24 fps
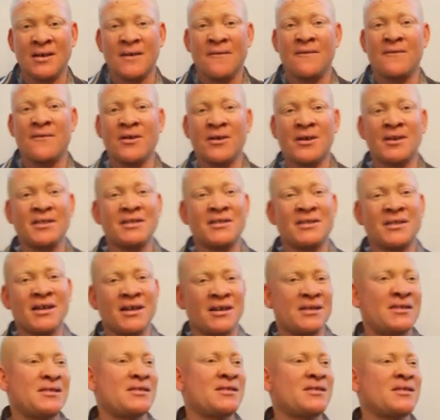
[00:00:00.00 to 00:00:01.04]
For
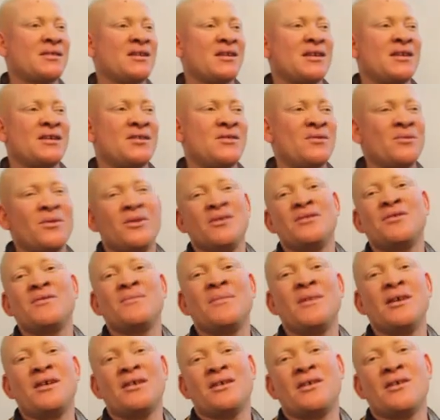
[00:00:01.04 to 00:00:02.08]
instance, you want to
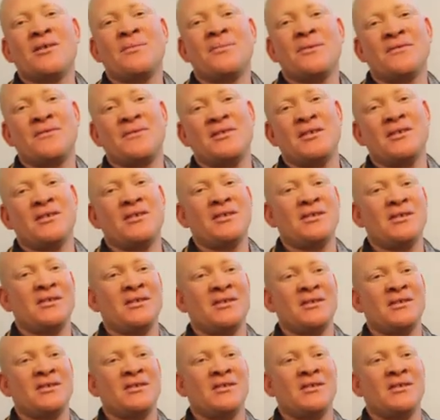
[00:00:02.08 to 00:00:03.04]
make a cup of tea,